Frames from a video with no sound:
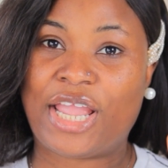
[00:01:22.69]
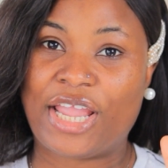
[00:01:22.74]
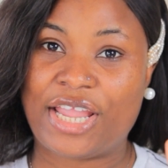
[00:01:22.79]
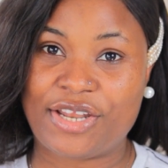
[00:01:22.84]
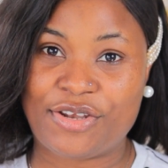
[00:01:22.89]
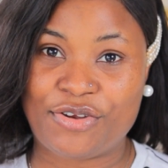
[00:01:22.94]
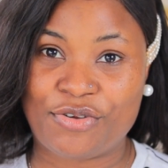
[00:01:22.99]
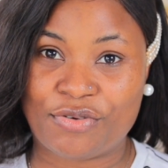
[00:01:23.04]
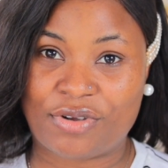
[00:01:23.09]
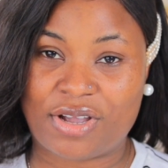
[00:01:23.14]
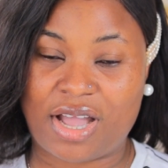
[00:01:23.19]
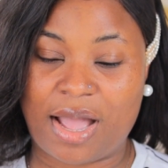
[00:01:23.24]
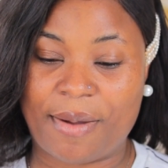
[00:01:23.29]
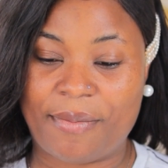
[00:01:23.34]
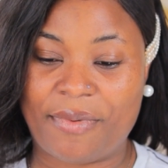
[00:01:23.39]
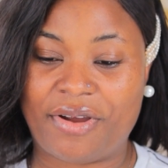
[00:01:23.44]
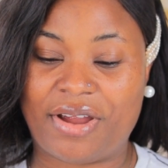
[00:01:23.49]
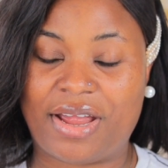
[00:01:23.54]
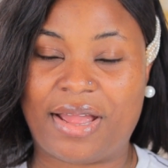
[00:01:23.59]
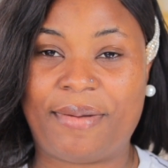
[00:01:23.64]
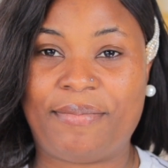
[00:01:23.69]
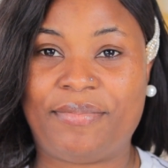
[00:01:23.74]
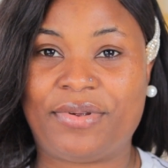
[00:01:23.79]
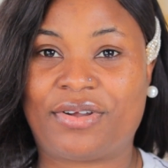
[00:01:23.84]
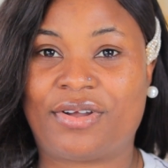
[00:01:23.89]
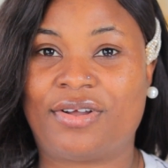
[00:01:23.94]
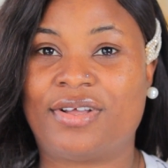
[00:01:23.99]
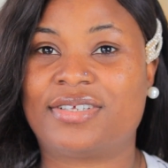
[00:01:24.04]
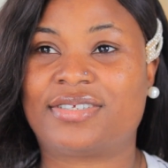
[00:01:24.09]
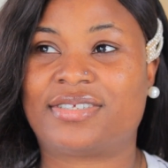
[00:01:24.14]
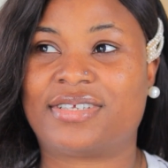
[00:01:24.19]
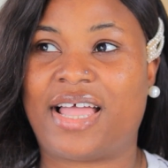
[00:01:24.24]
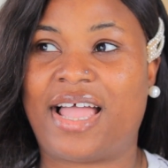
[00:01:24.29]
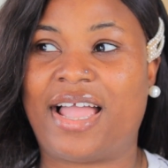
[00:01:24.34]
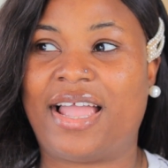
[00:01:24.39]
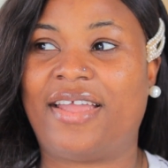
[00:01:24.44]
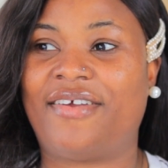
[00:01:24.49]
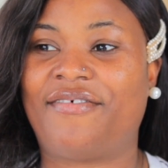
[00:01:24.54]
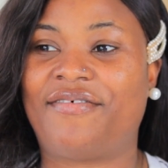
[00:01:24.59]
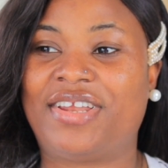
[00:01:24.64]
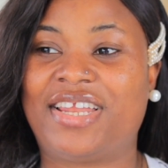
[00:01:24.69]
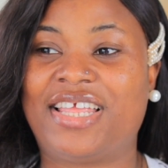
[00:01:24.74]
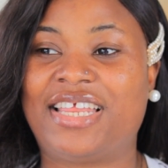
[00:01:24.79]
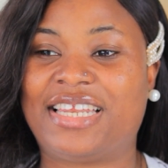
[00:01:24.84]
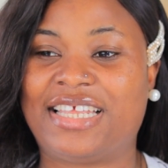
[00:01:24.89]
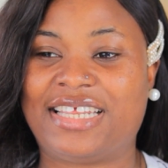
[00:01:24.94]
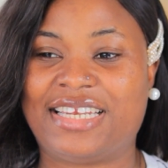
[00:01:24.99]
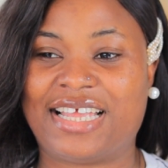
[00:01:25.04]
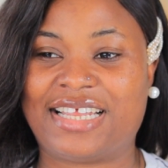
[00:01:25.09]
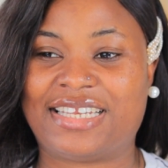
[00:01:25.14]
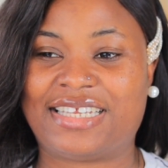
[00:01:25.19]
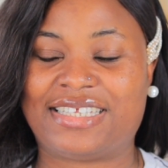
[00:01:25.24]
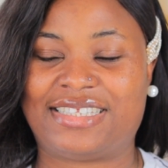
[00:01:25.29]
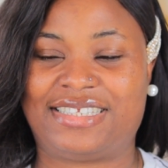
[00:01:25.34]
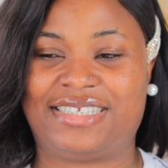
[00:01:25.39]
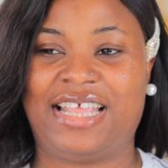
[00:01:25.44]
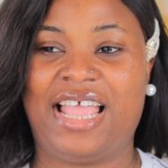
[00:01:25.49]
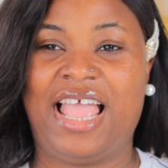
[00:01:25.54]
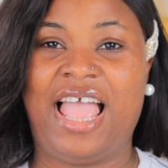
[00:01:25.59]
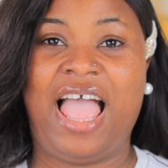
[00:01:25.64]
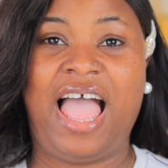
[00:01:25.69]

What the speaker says: a new camera because I really needed it.